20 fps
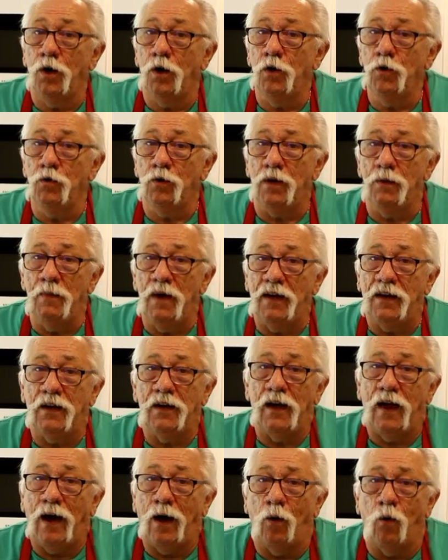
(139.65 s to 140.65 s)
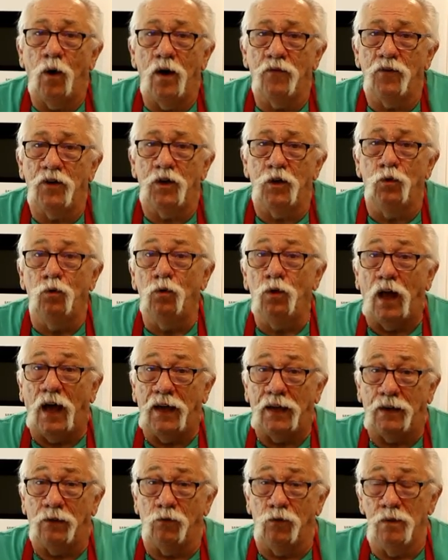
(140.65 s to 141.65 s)
you can make it however you
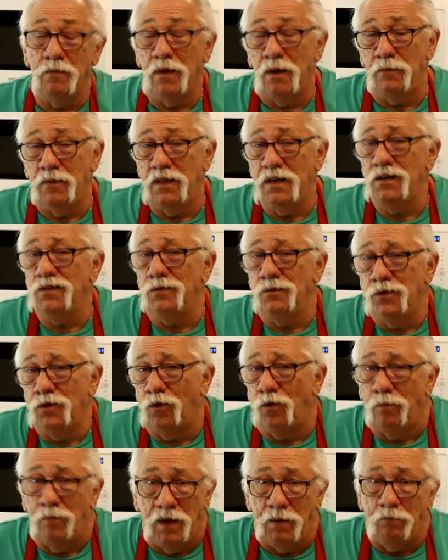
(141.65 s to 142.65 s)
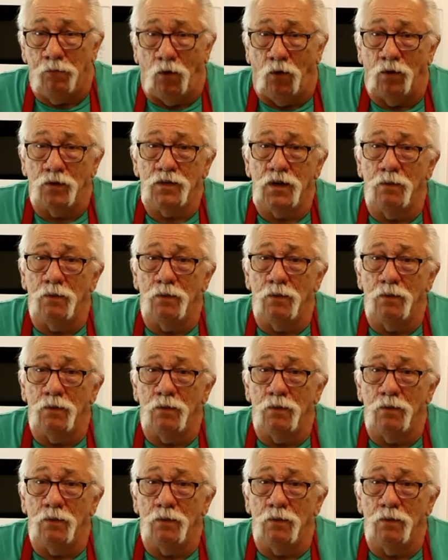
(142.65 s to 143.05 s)
like it. Remember, these are your meatballs.